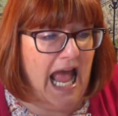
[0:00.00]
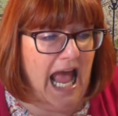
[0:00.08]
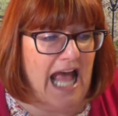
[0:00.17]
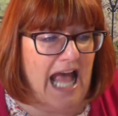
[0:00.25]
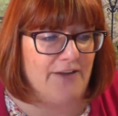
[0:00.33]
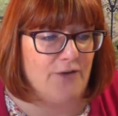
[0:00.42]

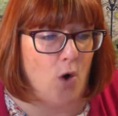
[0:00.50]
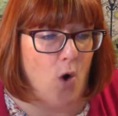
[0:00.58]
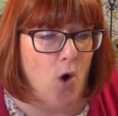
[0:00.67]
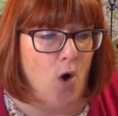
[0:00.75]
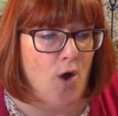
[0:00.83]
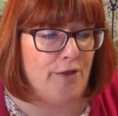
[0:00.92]
And
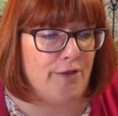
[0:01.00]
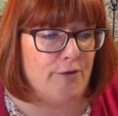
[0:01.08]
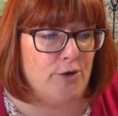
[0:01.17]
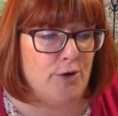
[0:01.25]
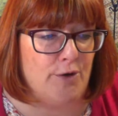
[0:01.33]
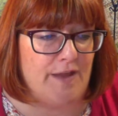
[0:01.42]
all
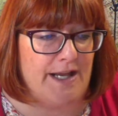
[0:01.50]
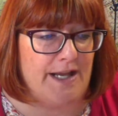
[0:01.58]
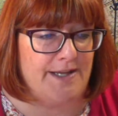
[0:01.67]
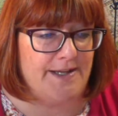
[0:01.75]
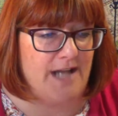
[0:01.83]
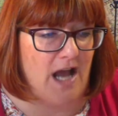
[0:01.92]
through
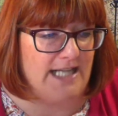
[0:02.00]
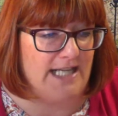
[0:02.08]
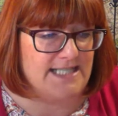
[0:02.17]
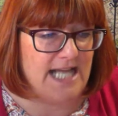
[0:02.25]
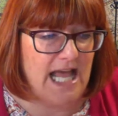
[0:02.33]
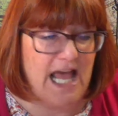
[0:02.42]
the night,